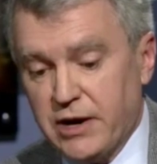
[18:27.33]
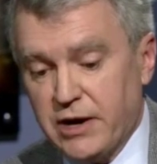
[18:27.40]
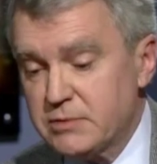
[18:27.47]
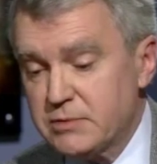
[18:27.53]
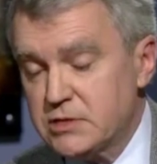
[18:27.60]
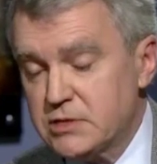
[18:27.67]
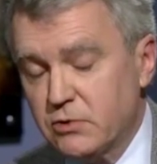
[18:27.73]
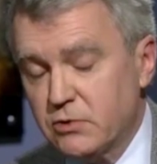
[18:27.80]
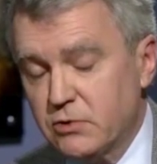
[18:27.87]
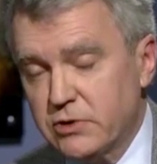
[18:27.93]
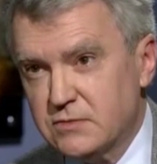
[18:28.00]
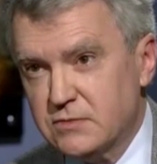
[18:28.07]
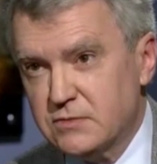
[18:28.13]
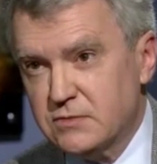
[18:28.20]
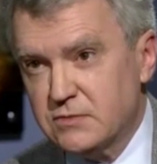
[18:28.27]
Perhaps it's
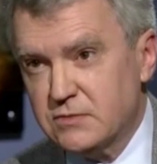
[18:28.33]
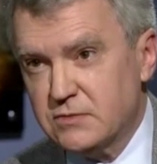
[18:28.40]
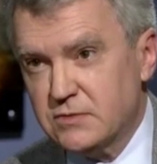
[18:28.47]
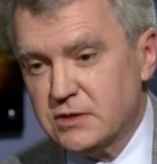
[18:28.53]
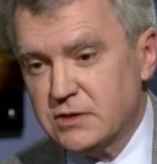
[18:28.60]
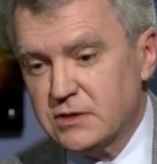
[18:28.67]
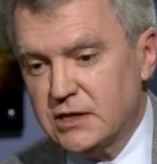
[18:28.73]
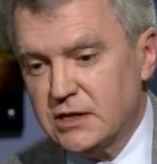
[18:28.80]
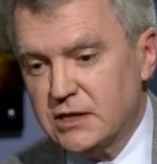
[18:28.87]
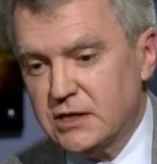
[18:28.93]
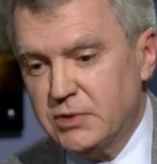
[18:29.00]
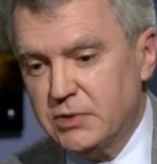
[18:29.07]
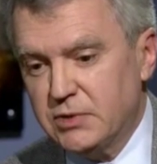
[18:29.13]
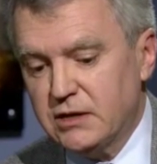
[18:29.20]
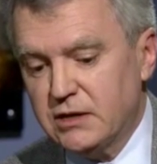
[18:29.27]
more expensive than it
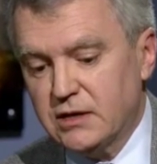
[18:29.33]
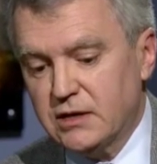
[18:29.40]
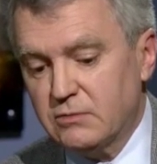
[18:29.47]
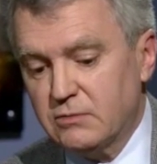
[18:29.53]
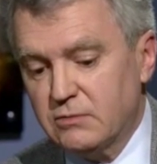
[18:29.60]
need be.